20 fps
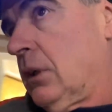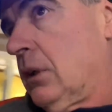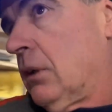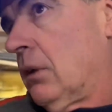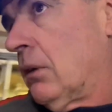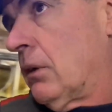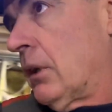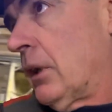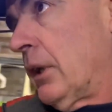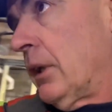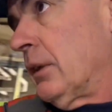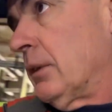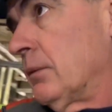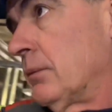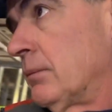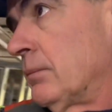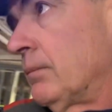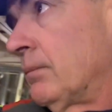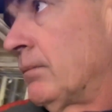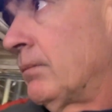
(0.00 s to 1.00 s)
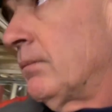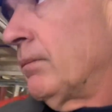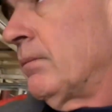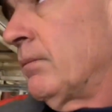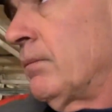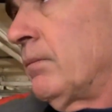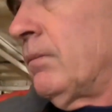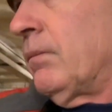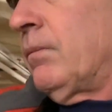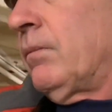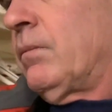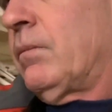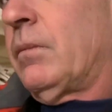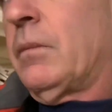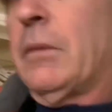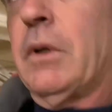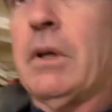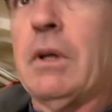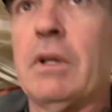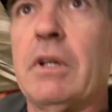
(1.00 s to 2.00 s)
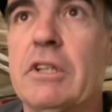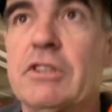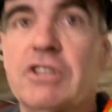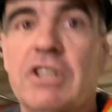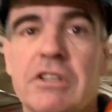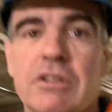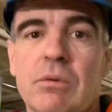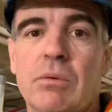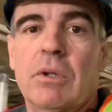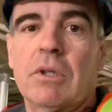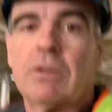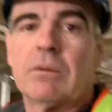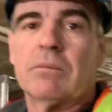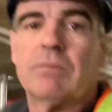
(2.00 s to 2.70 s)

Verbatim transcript: All right. Let's get to work.